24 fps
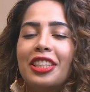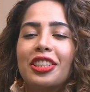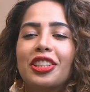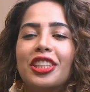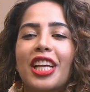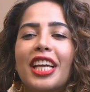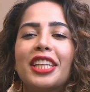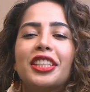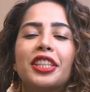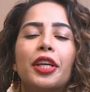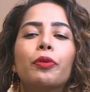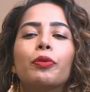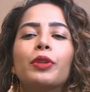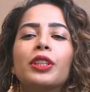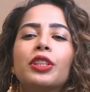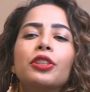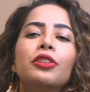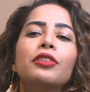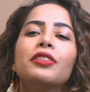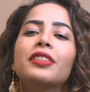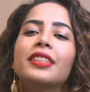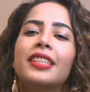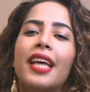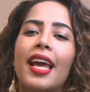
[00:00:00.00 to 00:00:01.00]
JJ, would
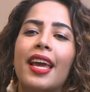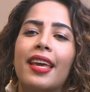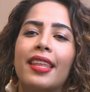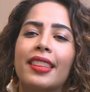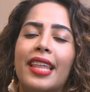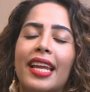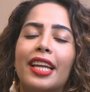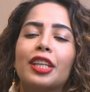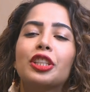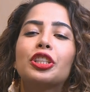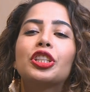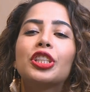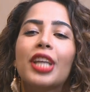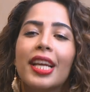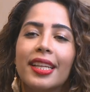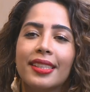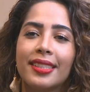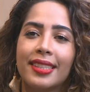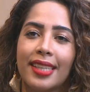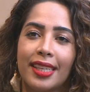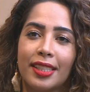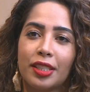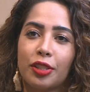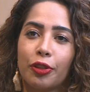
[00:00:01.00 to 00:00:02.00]
you say that a
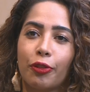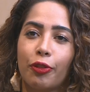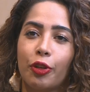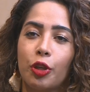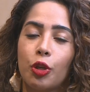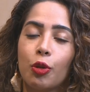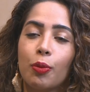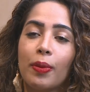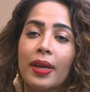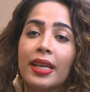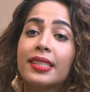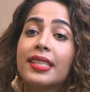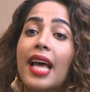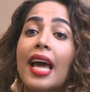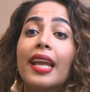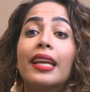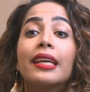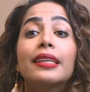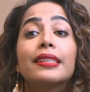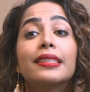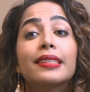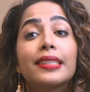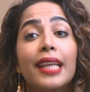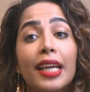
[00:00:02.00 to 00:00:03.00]
shared sense of humor is an
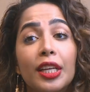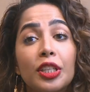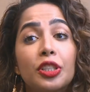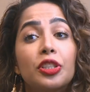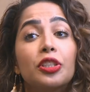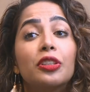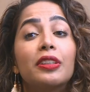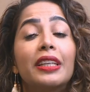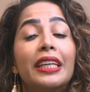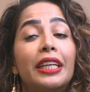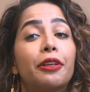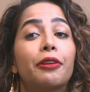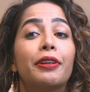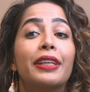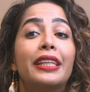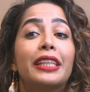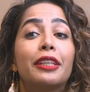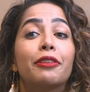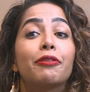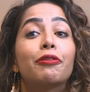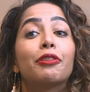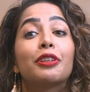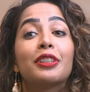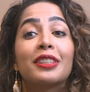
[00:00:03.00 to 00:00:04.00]
essential
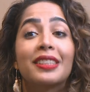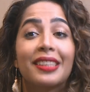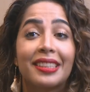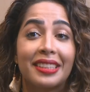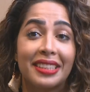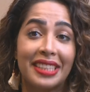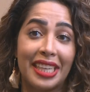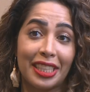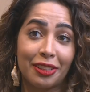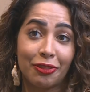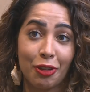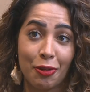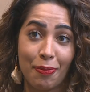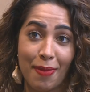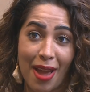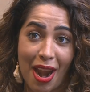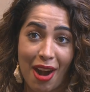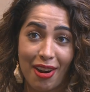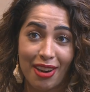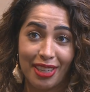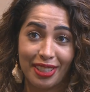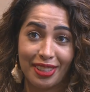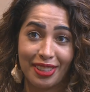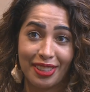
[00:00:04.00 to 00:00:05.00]
ingredient for a successful
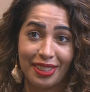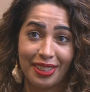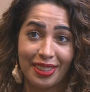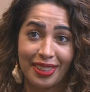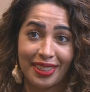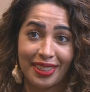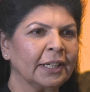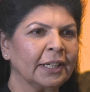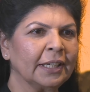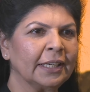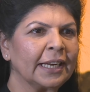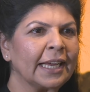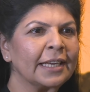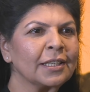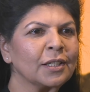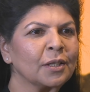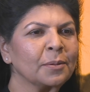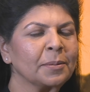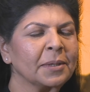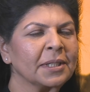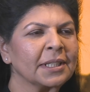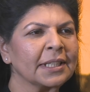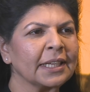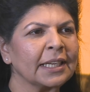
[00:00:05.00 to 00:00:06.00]
marriage? It has
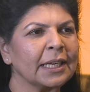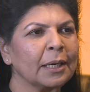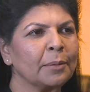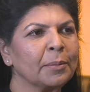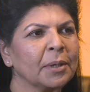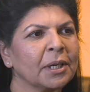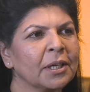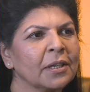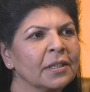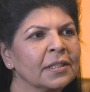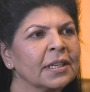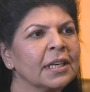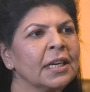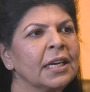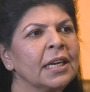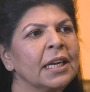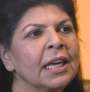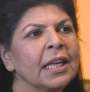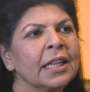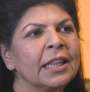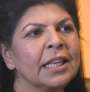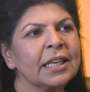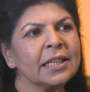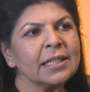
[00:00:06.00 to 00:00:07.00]
to be, Zakia, because
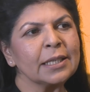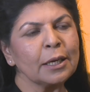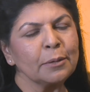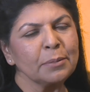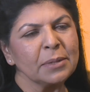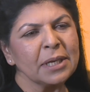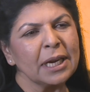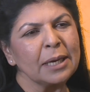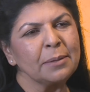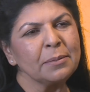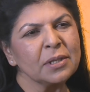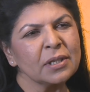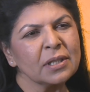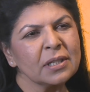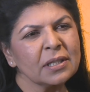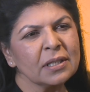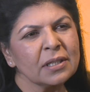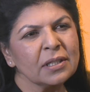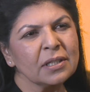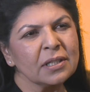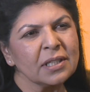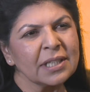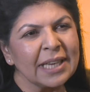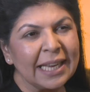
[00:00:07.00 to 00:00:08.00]
there's sometimes
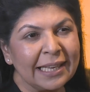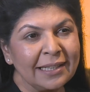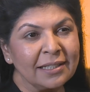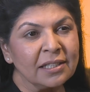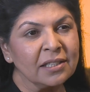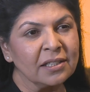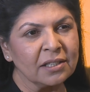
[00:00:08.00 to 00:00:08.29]
tense